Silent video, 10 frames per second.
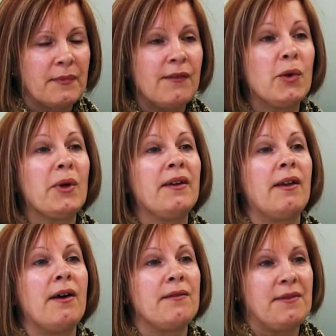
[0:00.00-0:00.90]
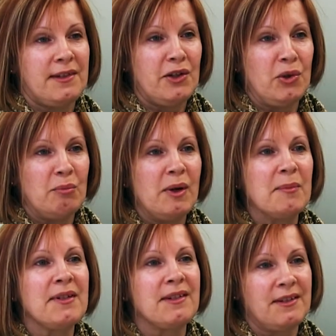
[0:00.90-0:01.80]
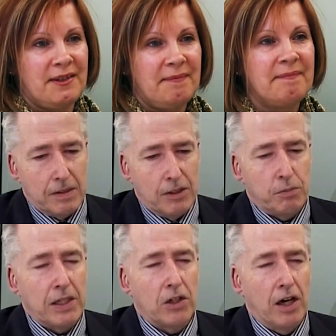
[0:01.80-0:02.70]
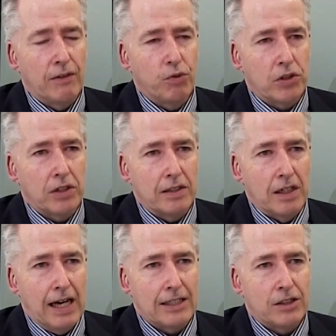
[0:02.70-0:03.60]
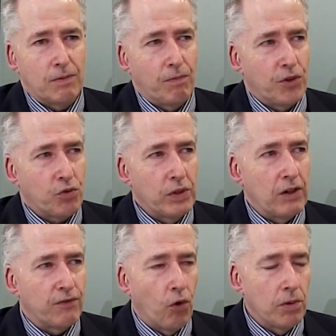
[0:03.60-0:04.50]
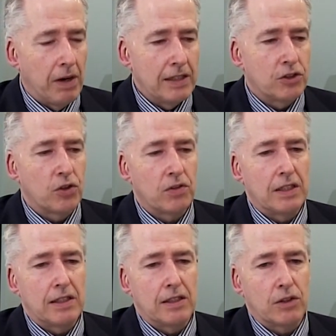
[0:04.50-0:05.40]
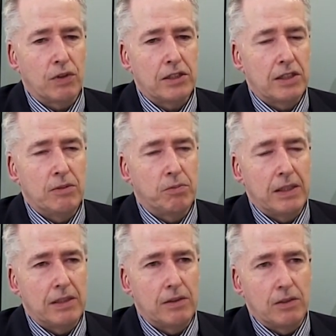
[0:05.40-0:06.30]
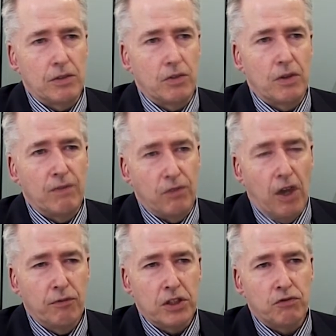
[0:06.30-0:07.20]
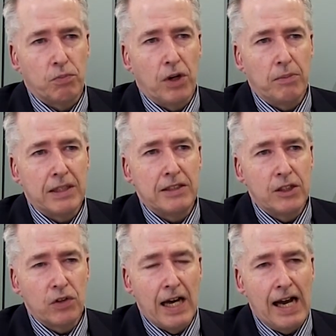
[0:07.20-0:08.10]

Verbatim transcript: Everyone loves the new premises. There's been a lot of work done the last 3 or 4 months. Certainly the Cresa team's been involved with us for probably a year and a